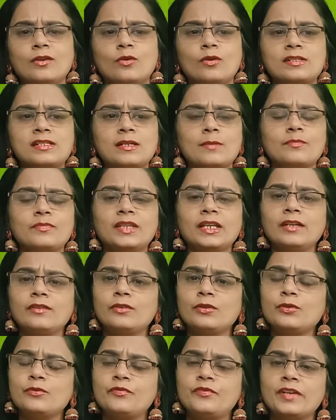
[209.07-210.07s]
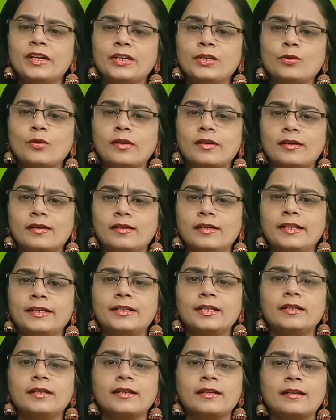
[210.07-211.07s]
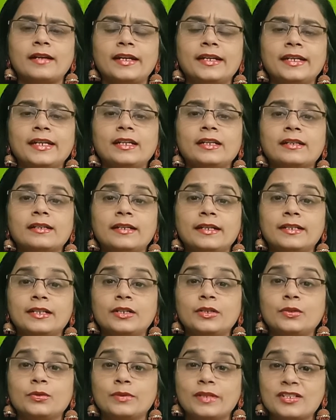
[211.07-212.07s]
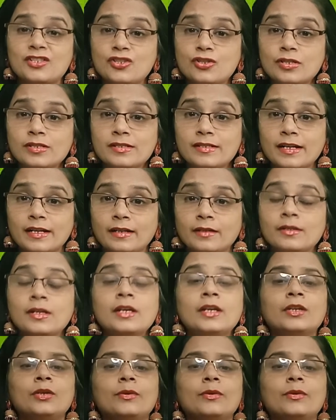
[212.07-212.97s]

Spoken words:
or something when you are writing related to the children,